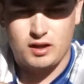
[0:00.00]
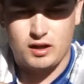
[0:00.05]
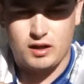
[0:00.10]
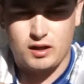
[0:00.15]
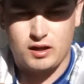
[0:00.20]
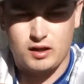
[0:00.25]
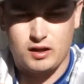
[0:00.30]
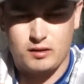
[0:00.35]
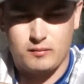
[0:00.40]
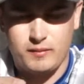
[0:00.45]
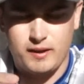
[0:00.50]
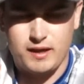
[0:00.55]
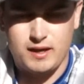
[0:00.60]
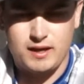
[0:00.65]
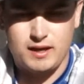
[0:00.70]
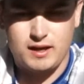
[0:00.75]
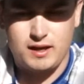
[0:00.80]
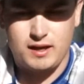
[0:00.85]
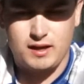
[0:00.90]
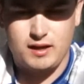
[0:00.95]
um,
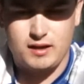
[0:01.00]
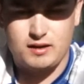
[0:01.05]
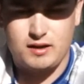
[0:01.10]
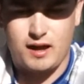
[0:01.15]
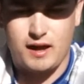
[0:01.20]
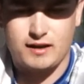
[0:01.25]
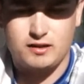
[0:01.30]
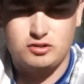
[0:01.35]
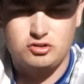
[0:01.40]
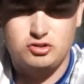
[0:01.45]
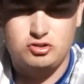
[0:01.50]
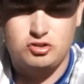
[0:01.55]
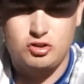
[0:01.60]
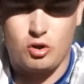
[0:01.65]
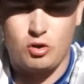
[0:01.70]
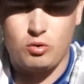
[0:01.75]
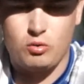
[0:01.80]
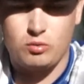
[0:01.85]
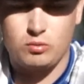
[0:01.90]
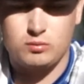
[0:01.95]
and I
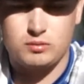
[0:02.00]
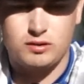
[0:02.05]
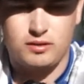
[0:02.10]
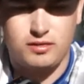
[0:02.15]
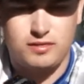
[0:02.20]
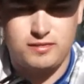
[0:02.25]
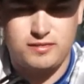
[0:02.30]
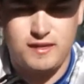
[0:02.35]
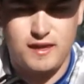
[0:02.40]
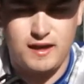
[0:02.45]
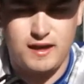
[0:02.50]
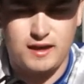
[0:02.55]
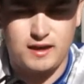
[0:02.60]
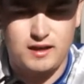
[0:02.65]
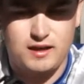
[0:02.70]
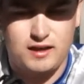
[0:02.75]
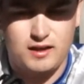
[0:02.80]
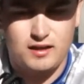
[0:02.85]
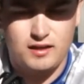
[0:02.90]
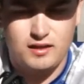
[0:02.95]
don't
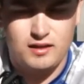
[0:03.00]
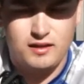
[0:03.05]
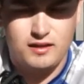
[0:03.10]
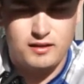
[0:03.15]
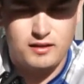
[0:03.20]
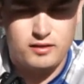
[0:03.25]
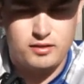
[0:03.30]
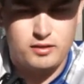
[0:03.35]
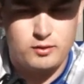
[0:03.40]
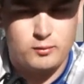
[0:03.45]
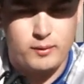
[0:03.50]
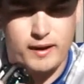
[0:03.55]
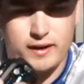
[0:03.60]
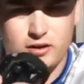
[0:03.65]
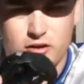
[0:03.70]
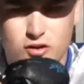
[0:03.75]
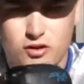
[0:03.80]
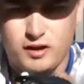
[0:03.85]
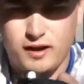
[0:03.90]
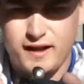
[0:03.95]
think the
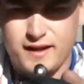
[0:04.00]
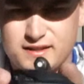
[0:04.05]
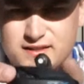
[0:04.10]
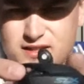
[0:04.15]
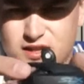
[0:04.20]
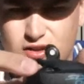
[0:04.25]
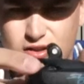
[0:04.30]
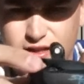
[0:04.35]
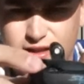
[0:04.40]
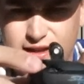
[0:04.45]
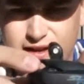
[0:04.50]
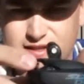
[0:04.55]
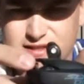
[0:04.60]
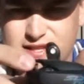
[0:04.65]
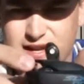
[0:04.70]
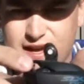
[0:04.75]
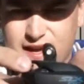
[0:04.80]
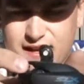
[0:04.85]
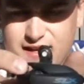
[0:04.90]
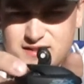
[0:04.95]
regular SLX
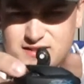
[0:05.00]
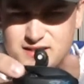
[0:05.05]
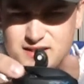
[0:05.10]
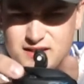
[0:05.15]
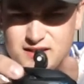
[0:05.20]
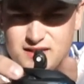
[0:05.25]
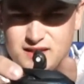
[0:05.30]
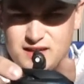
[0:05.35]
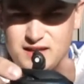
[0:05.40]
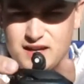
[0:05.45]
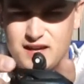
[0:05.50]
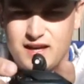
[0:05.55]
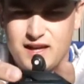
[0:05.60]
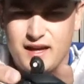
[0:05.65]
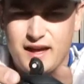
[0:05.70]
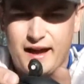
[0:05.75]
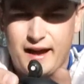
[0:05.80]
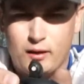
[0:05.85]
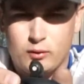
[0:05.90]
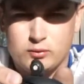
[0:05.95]
has the
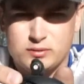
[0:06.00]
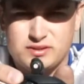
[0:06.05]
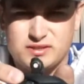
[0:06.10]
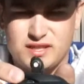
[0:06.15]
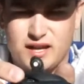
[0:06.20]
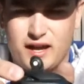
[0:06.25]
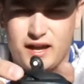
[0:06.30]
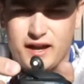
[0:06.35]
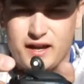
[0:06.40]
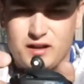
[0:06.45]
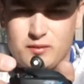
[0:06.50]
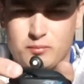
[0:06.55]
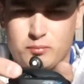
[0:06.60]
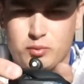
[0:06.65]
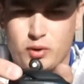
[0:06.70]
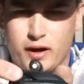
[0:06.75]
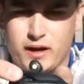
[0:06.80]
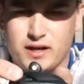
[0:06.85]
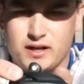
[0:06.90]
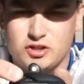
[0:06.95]
outside
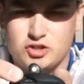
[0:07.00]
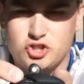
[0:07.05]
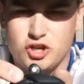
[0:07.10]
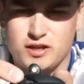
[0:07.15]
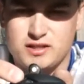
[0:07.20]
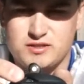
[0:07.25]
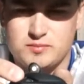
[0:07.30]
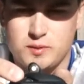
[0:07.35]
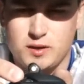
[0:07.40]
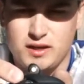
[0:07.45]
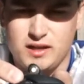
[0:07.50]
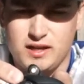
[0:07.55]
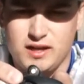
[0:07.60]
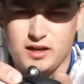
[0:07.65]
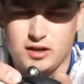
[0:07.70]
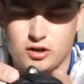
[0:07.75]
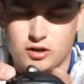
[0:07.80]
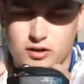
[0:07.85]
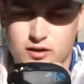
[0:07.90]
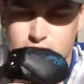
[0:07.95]
brake adjustment
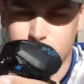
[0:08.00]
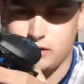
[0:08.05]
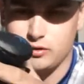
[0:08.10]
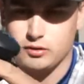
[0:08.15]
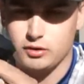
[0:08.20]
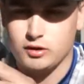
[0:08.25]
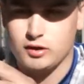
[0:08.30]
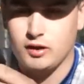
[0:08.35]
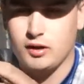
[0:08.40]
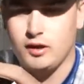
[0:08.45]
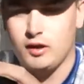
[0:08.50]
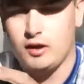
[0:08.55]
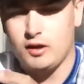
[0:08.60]
here either.